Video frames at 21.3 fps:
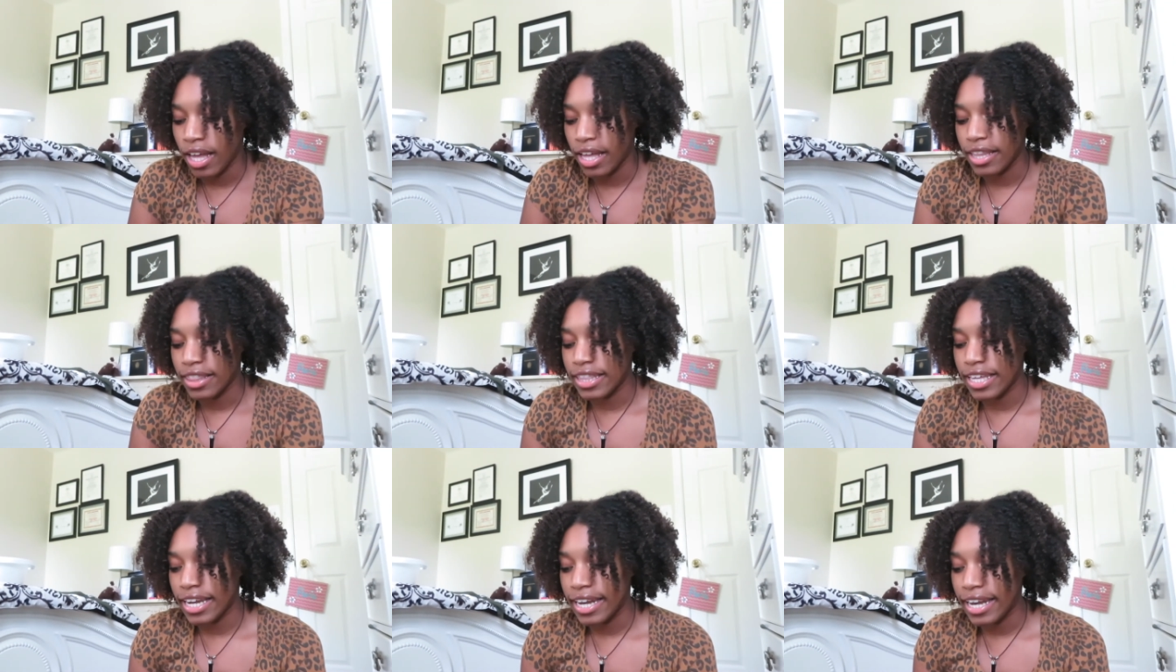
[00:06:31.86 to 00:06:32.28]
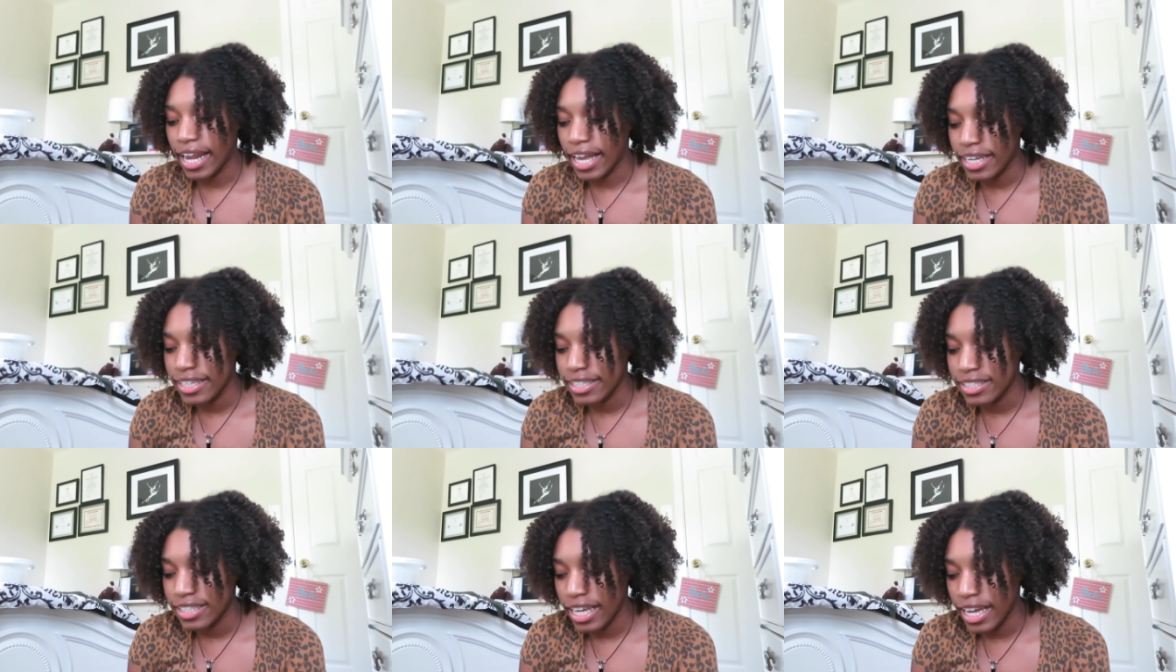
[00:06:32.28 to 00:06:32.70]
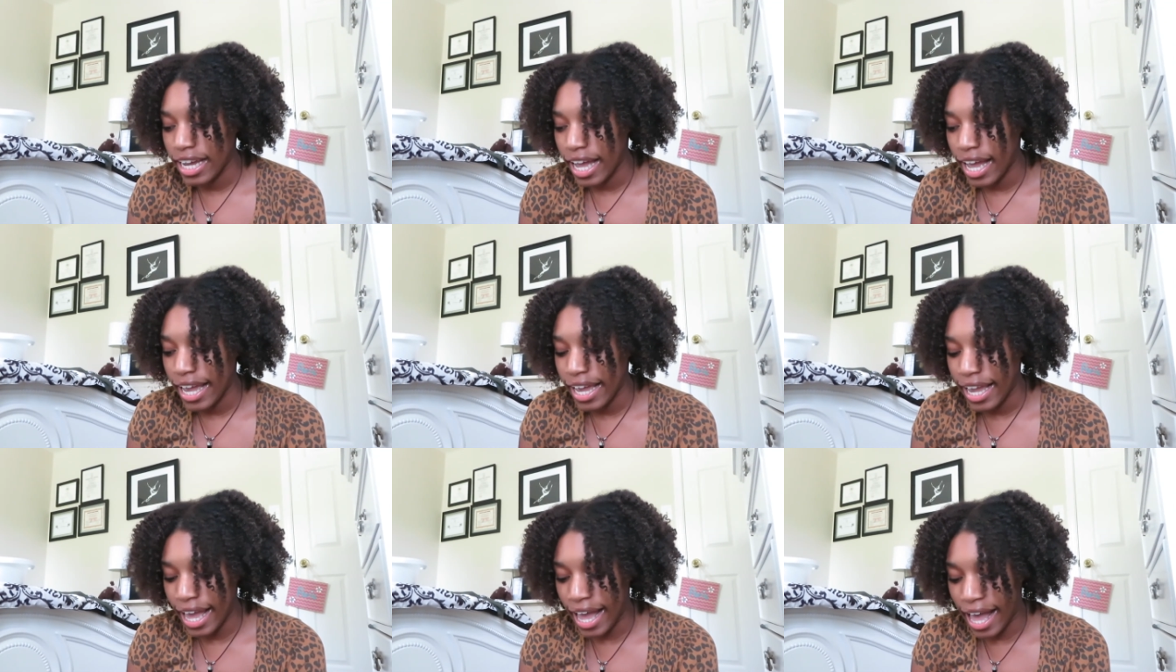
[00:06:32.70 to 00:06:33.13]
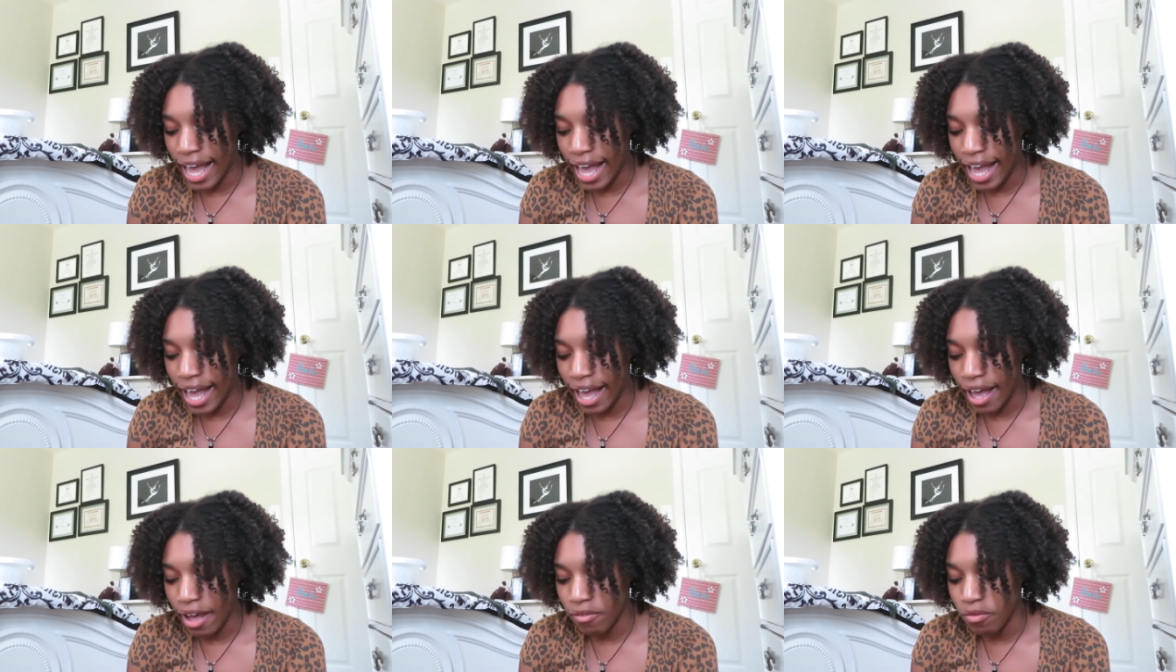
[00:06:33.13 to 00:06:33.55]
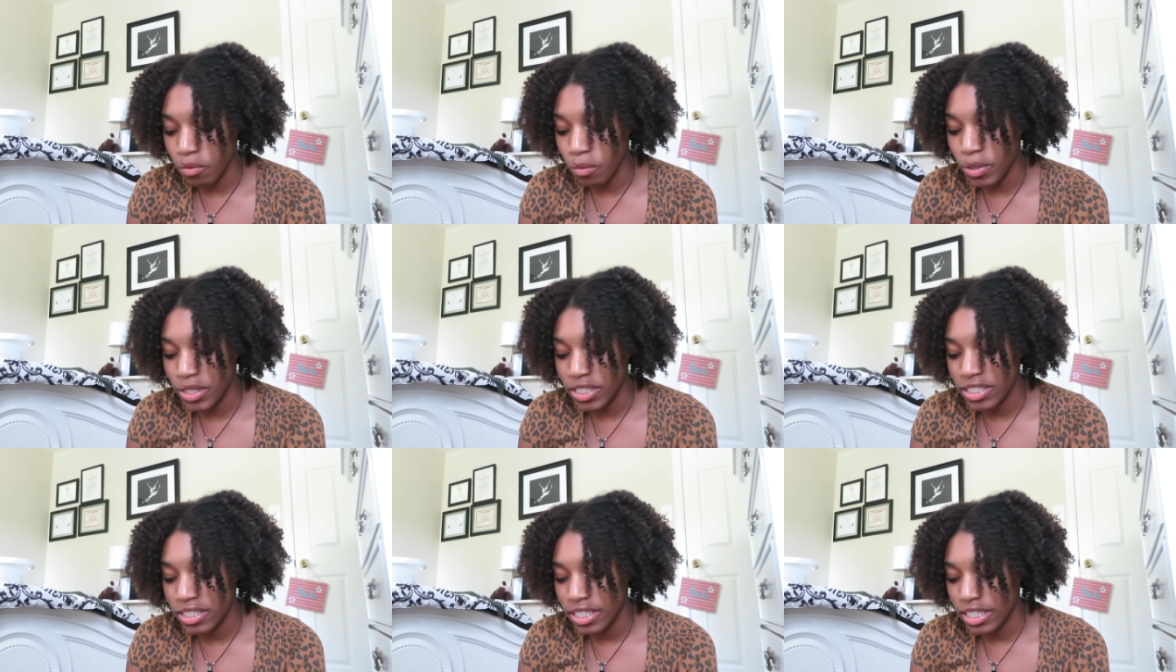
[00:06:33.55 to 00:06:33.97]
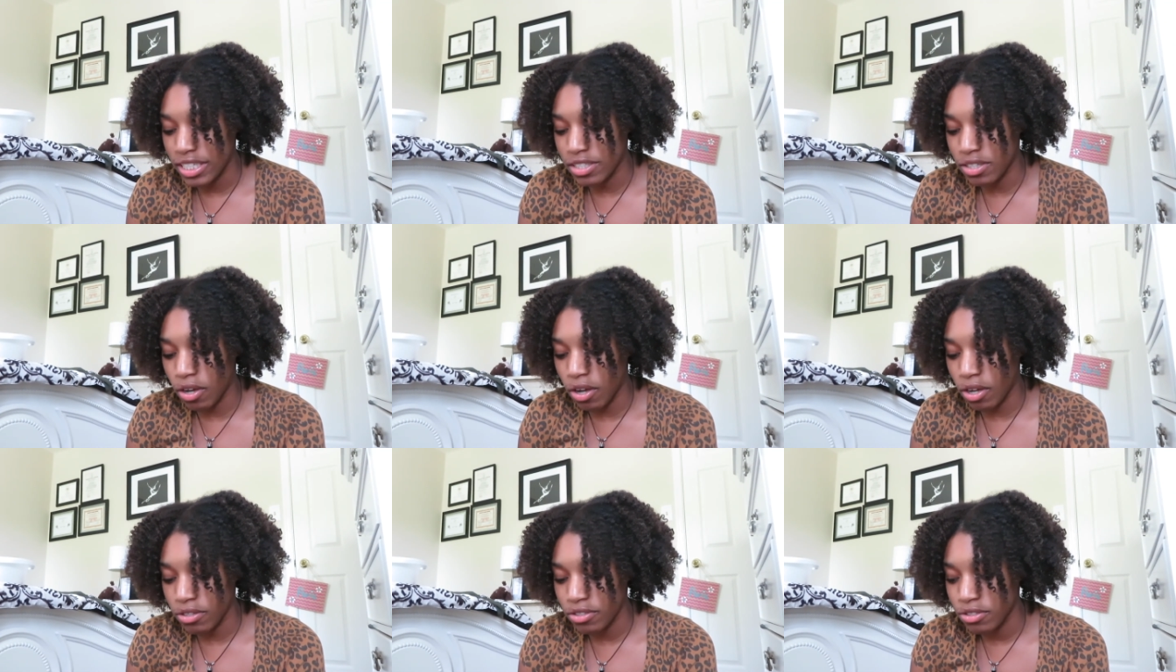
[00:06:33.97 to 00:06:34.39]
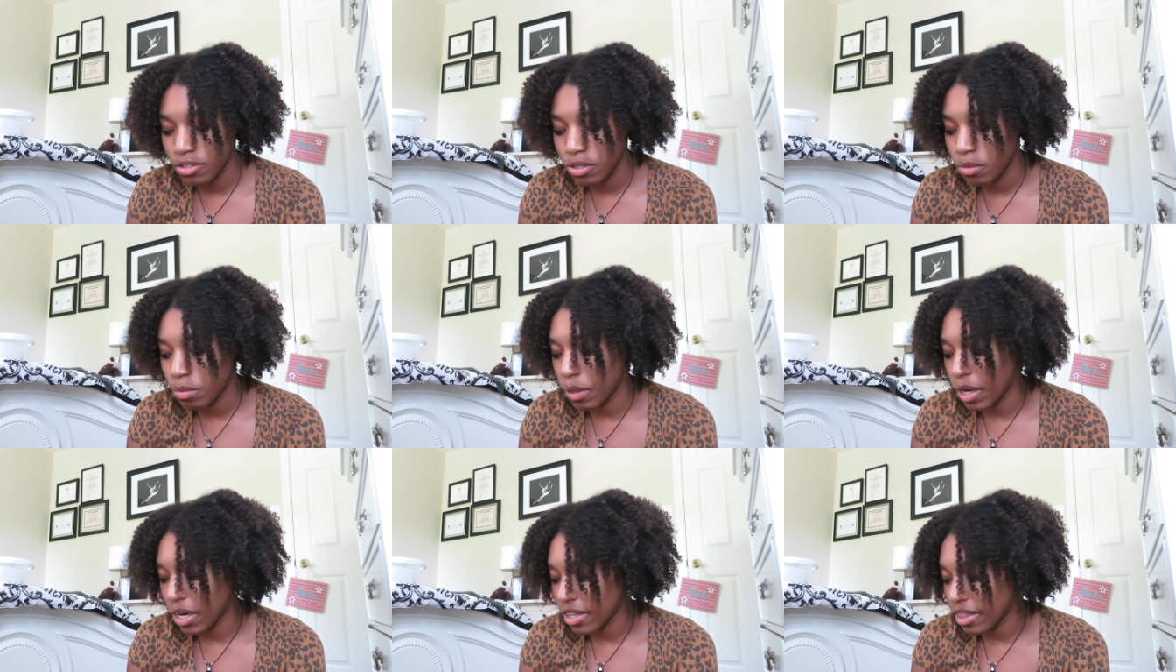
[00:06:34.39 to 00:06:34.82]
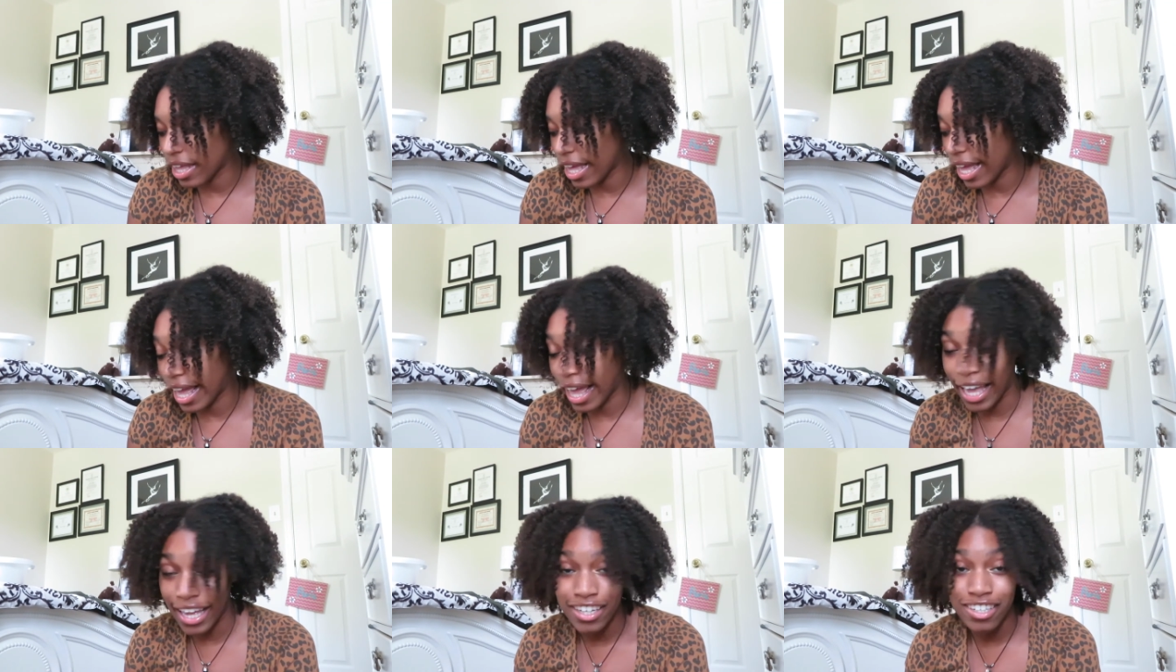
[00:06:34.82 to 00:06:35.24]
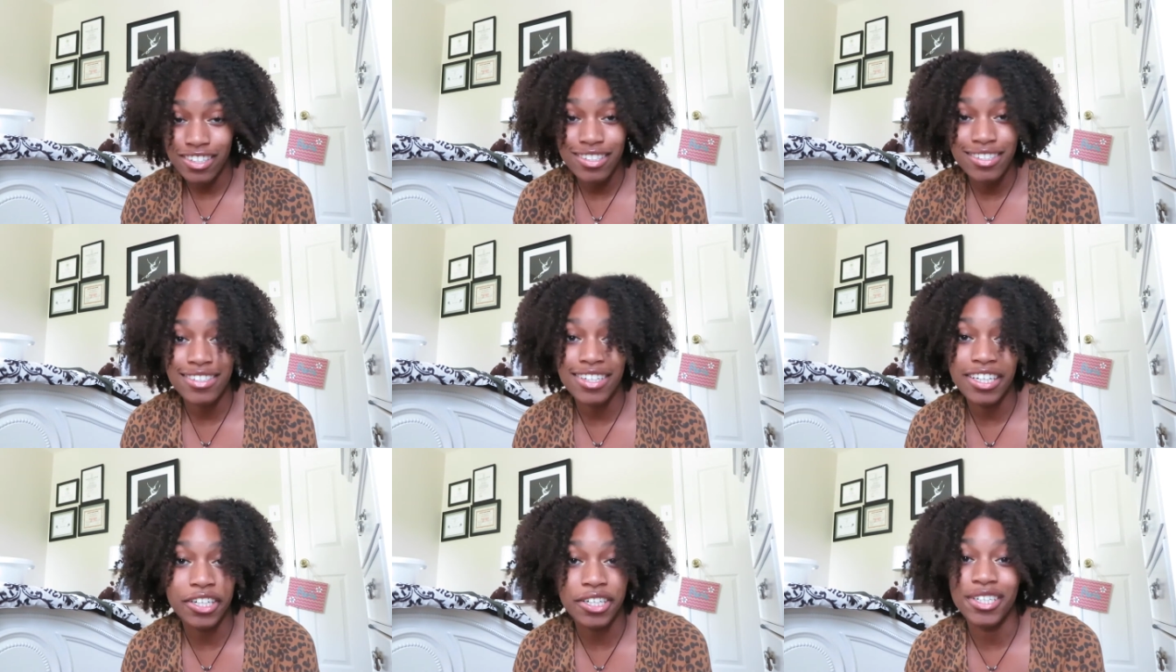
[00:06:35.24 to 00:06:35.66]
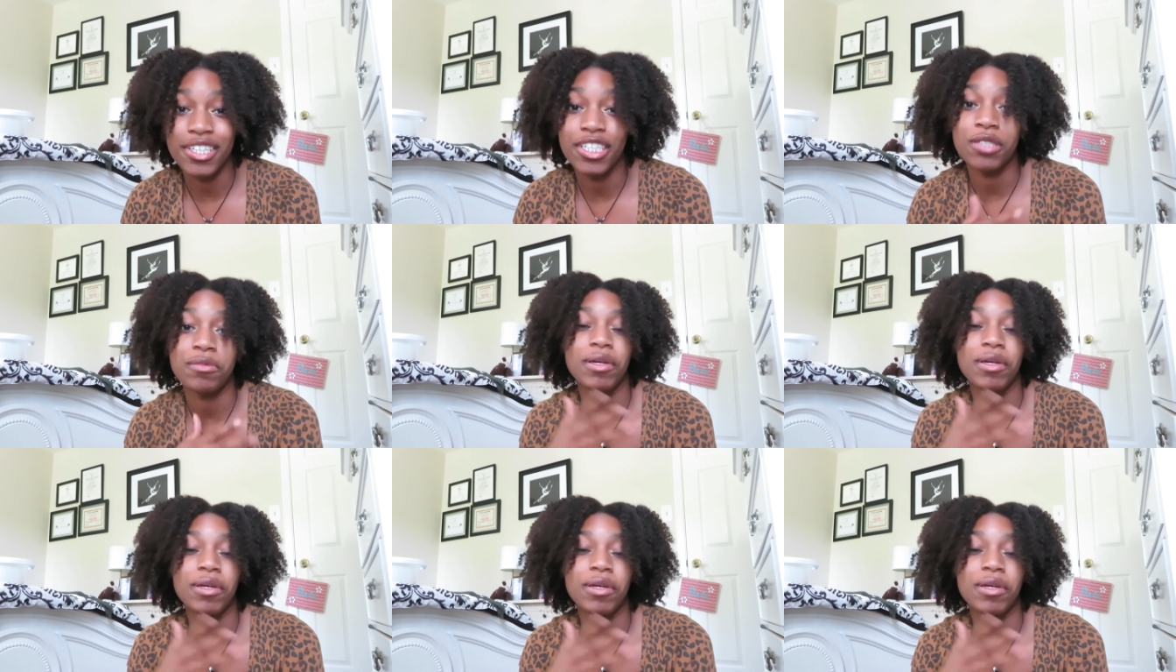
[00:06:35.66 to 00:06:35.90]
The next thing I have, which is also part of the edge series,